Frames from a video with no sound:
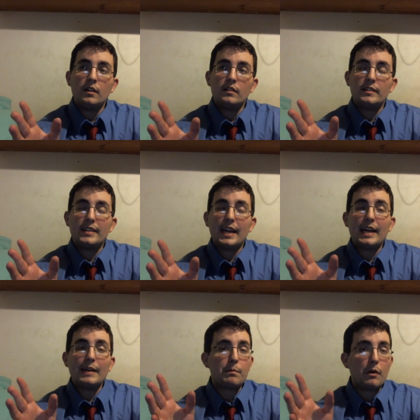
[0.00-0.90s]
The day
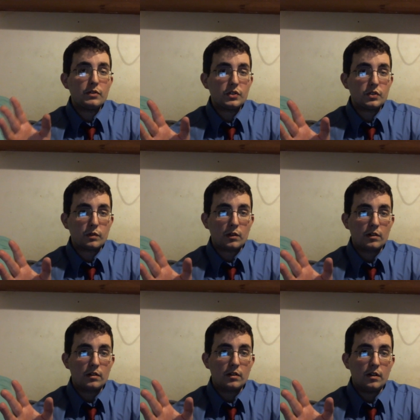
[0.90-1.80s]
I proposed to her
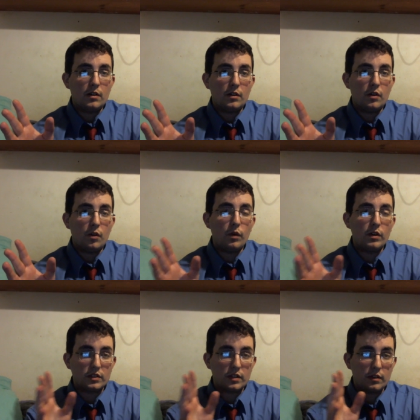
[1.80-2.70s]

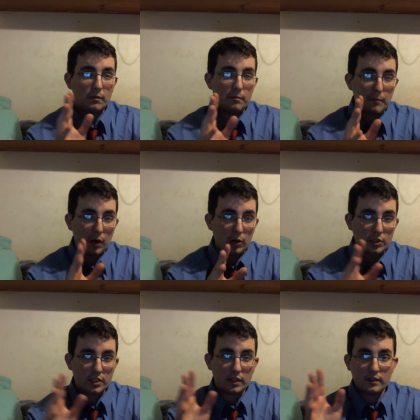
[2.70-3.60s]
was
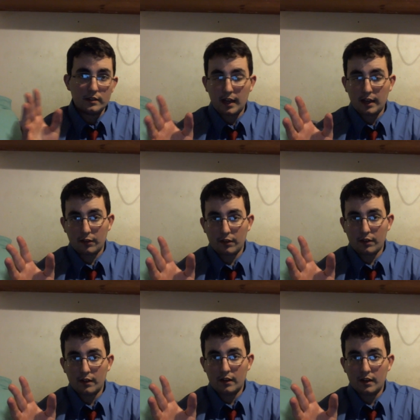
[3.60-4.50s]
March 10th,
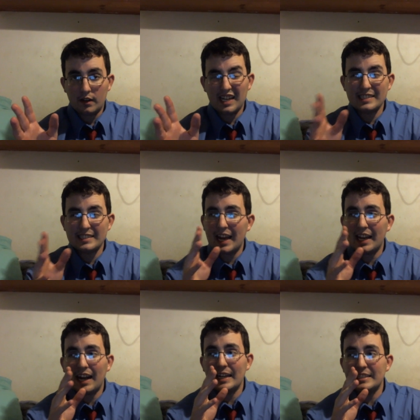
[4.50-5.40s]
a
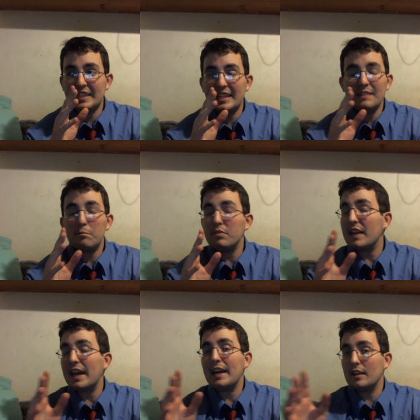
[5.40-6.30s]
day I didn't
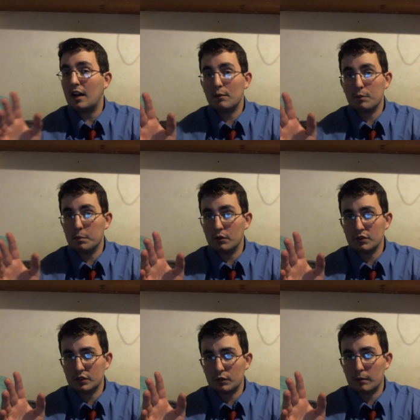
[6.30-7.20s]
plan on
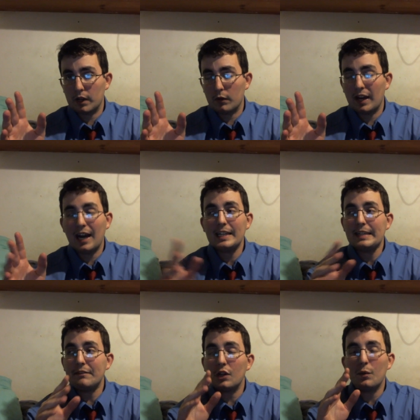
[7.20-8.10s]
proposing to her, by the way. I didn't
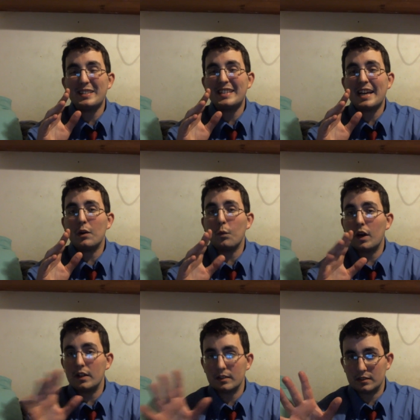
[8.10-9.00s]
even know what day it
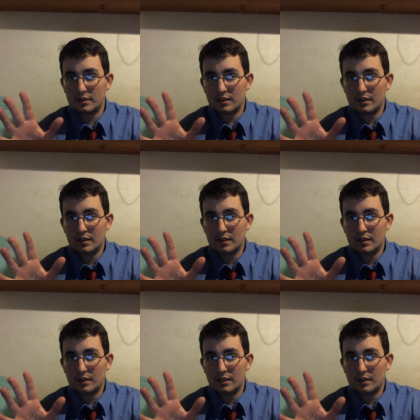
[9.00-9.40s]
was.